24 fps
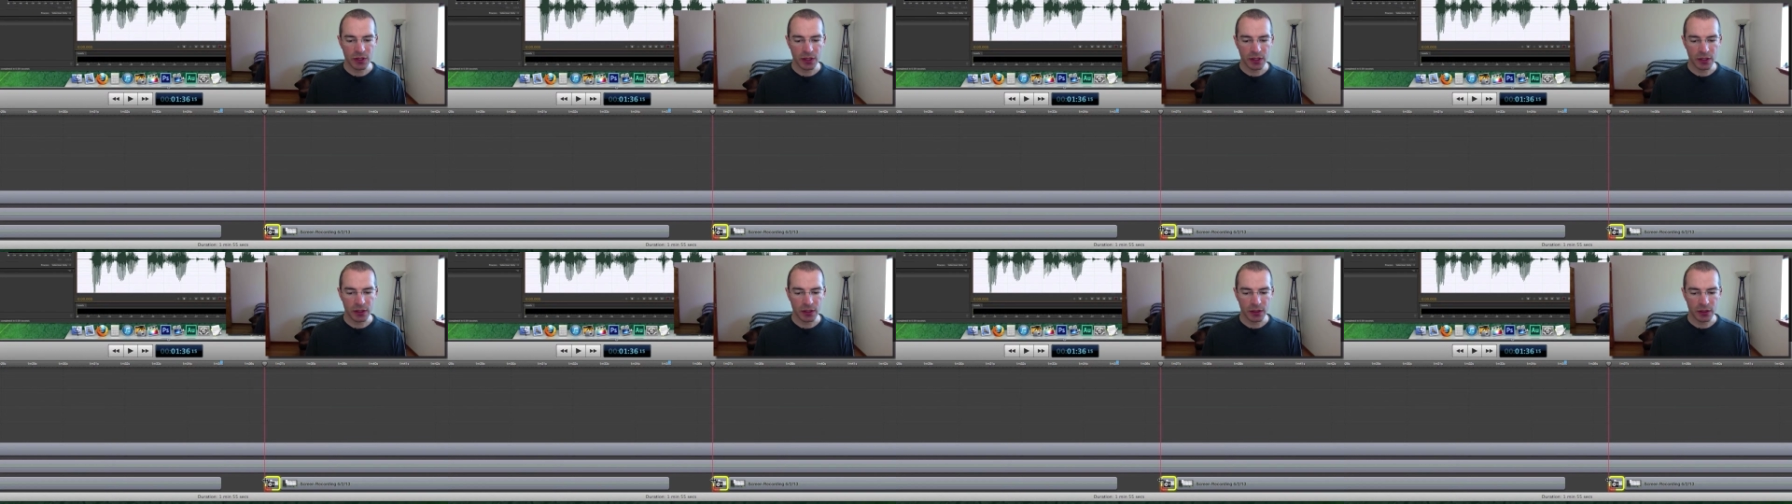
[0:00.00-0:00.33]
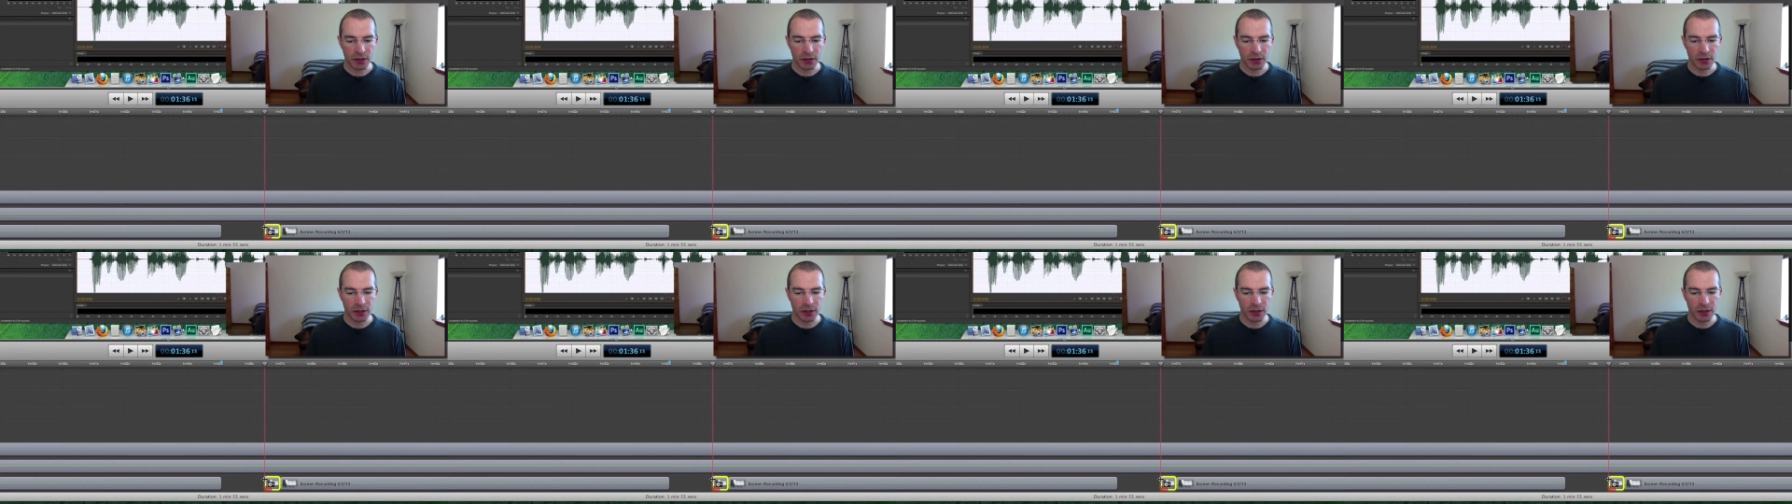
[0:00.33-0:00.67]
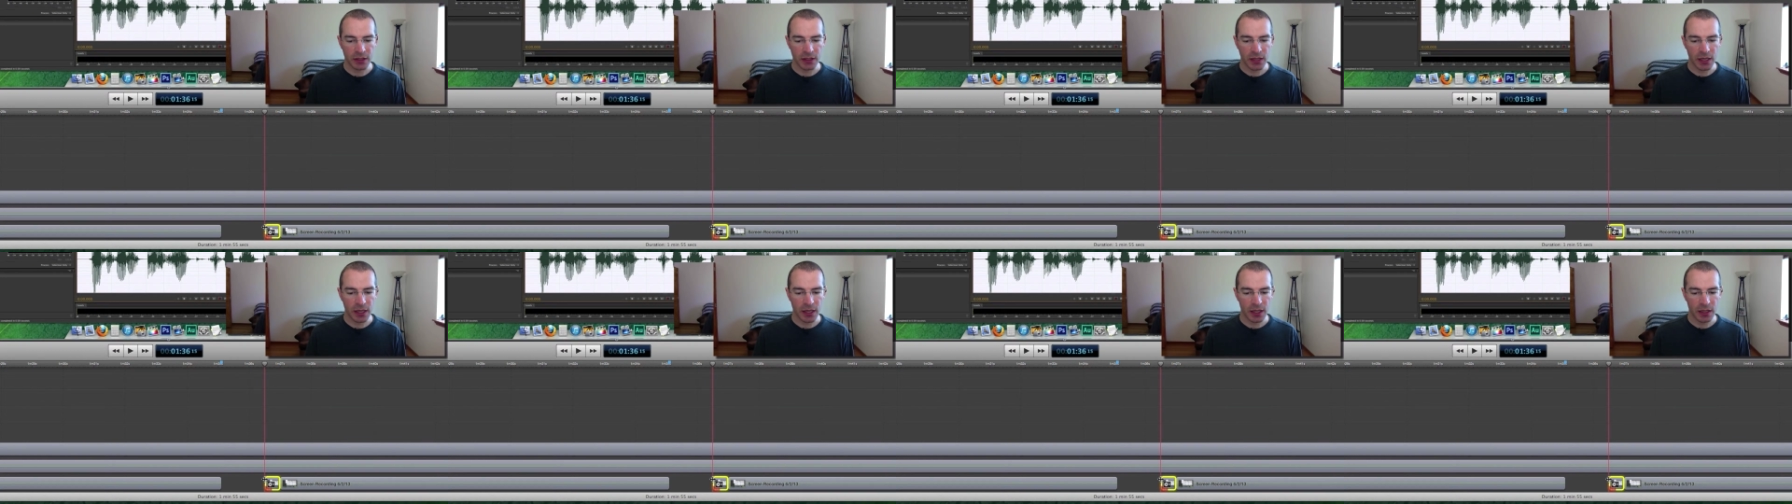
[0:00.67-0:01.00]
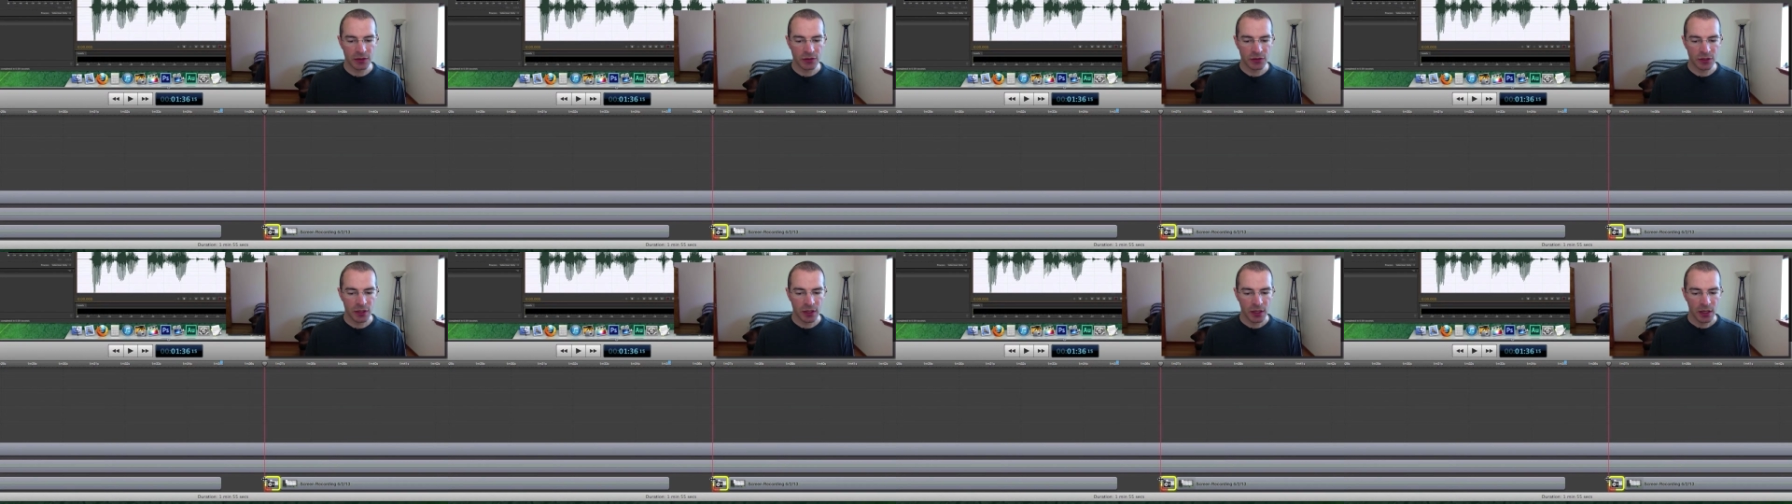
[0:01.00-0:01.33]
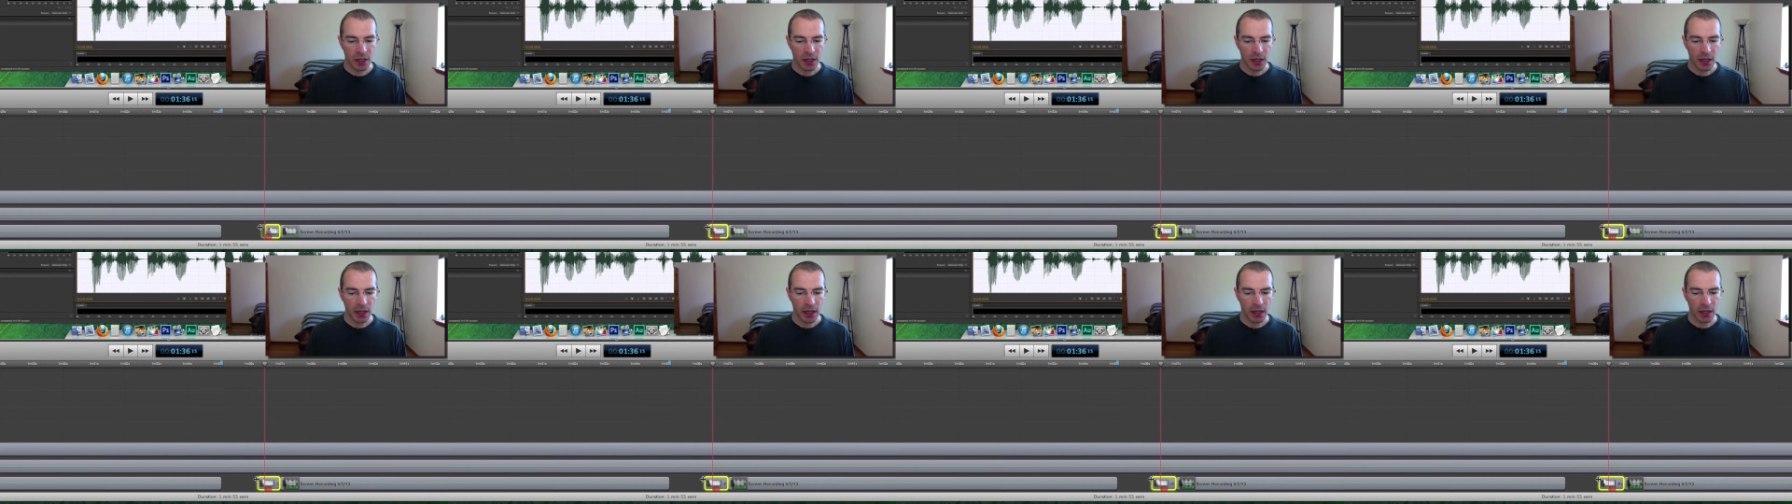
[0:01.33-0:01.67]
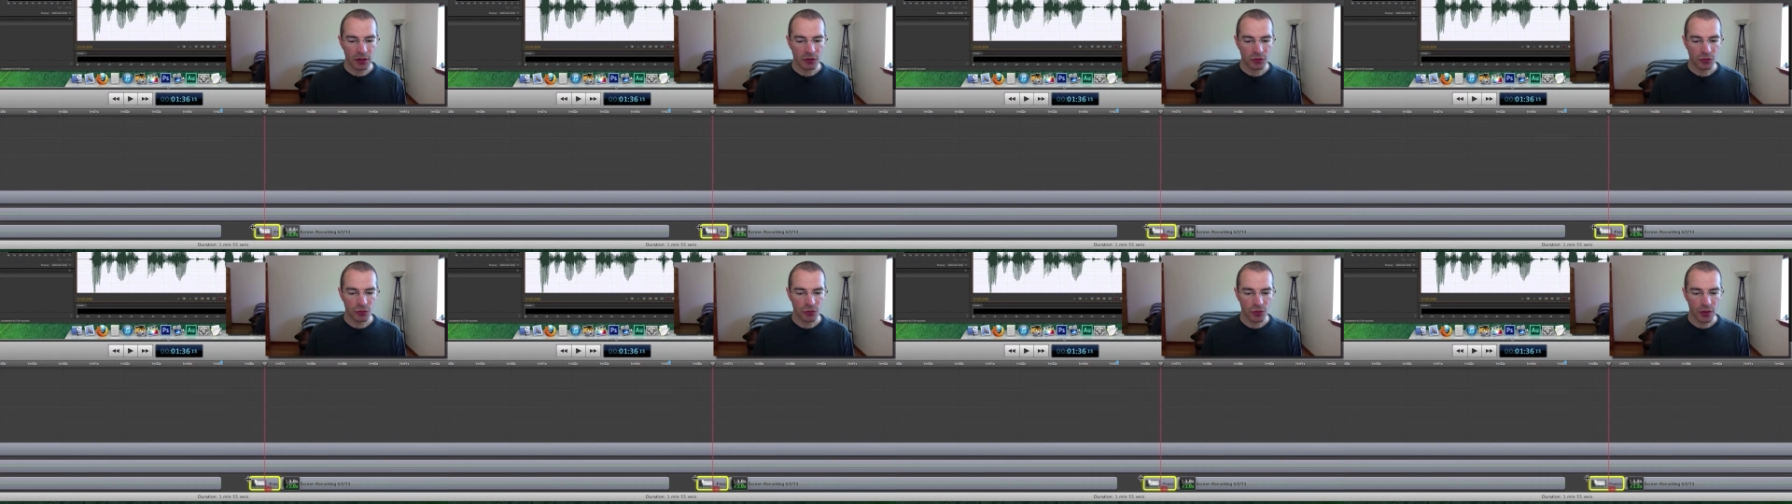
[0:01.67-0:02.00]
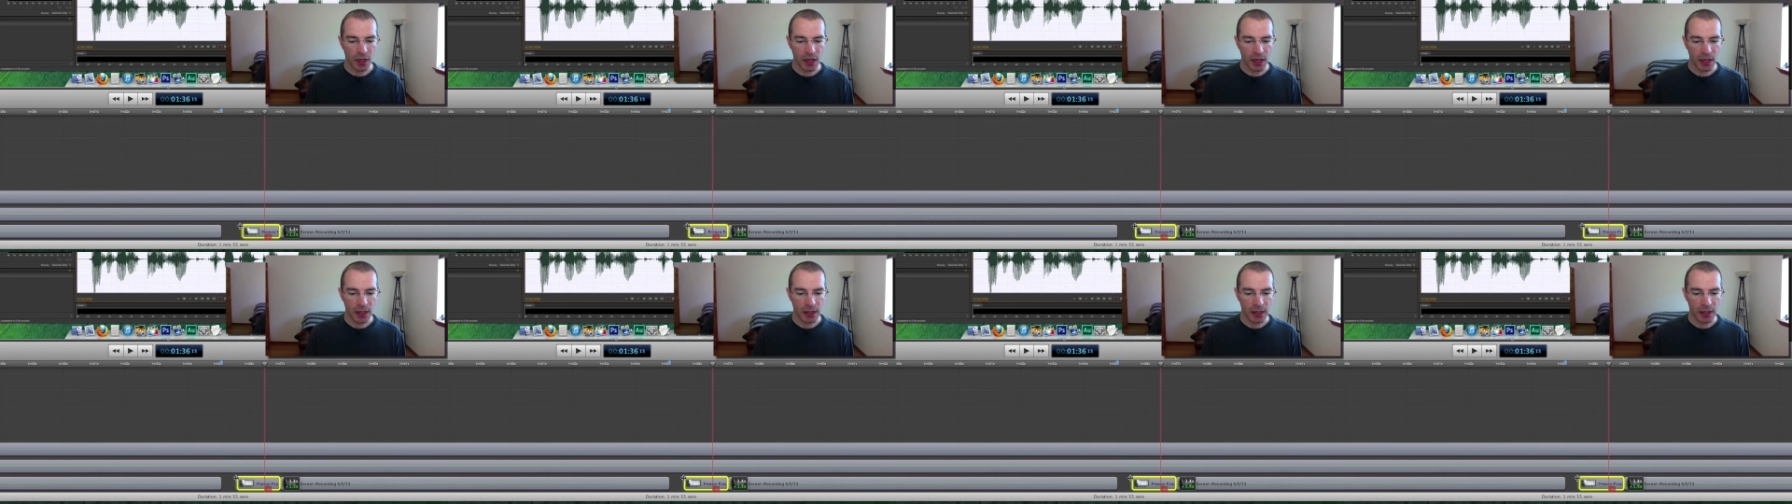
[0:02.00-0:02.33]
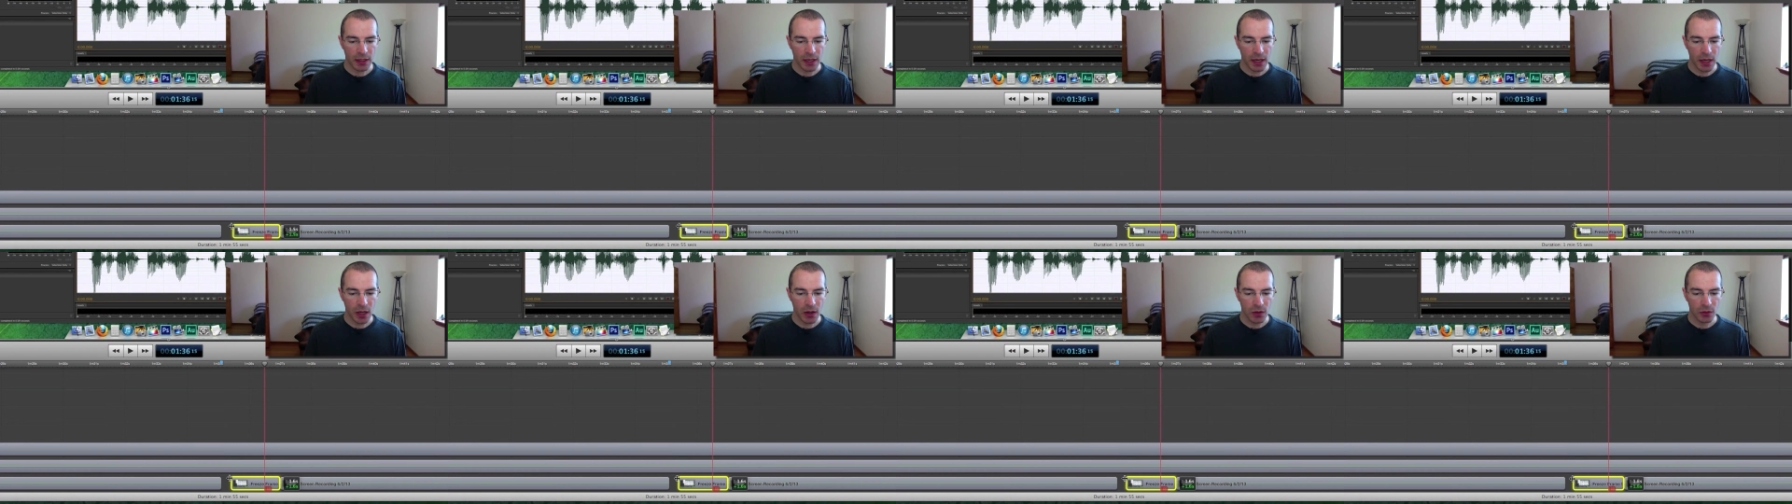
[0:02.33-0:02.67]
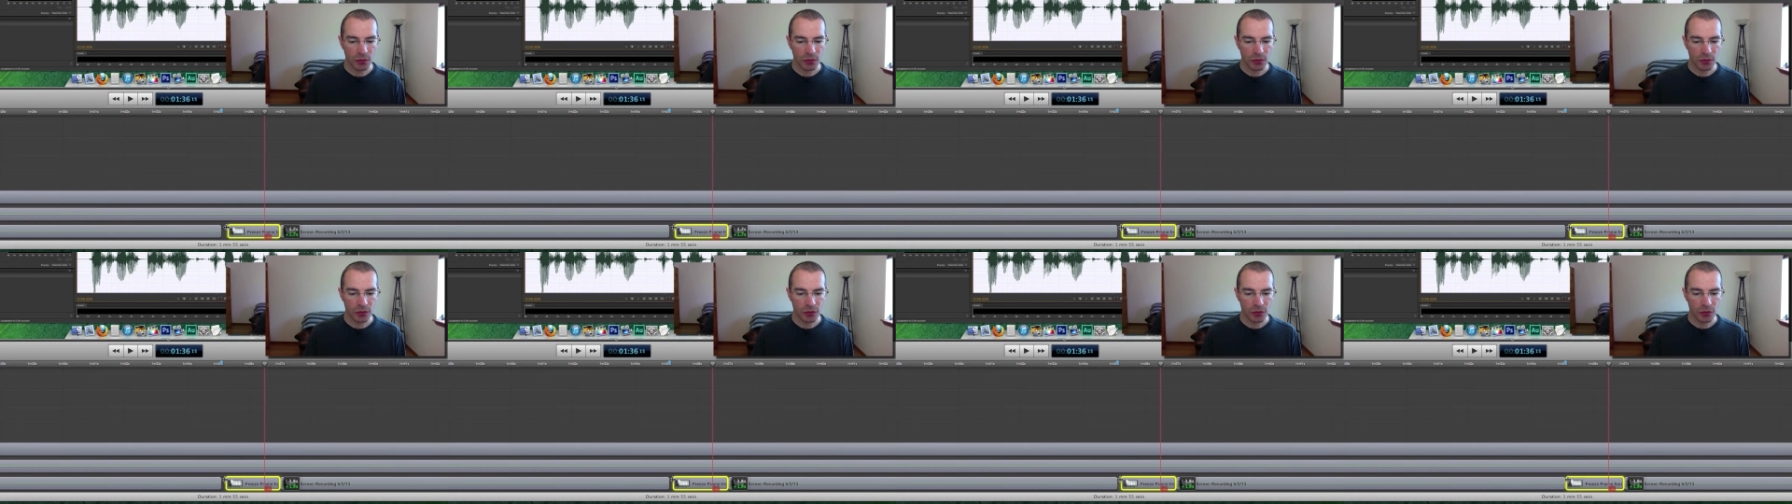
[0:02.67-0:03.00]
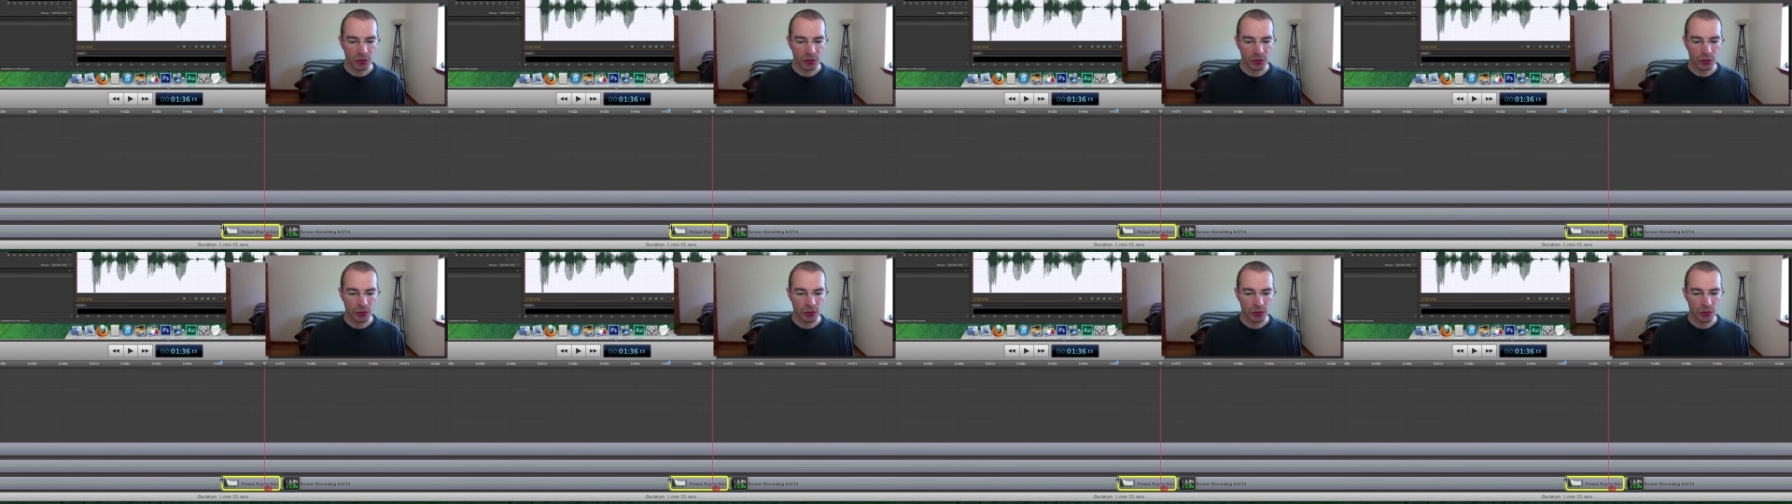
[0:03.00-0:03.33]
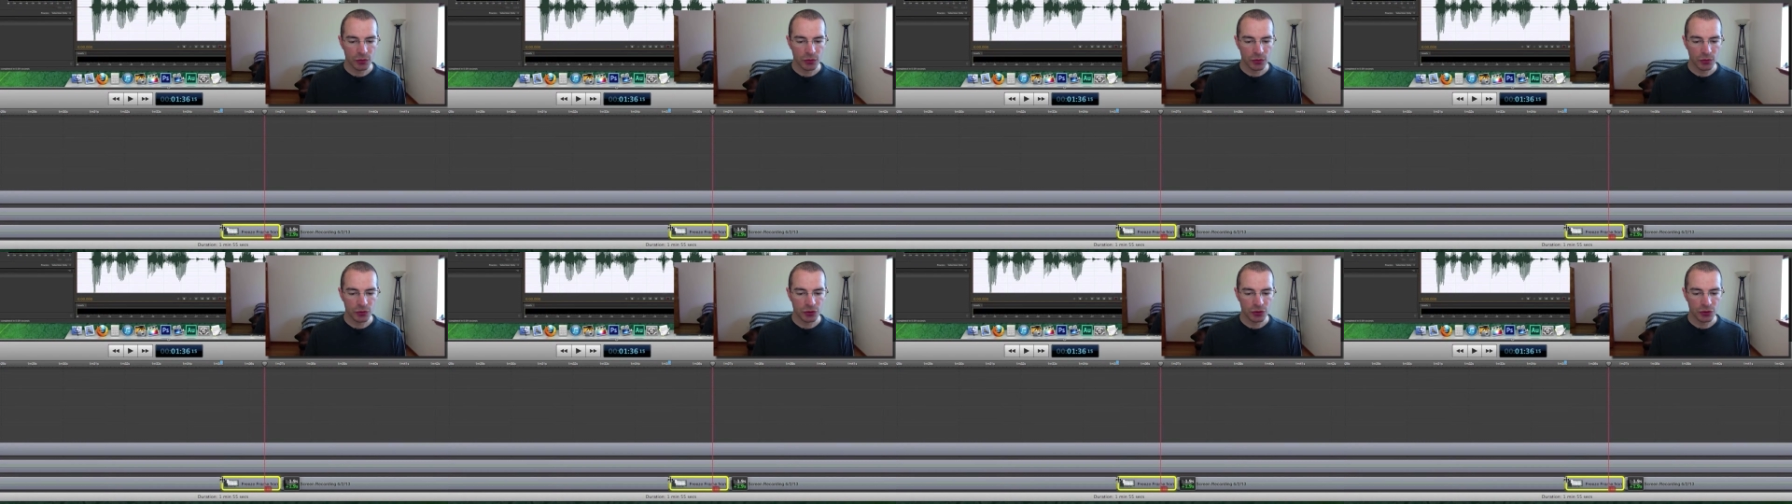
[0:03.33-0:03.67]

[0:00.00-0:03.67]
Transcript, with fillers: I can click the edge and drag it out to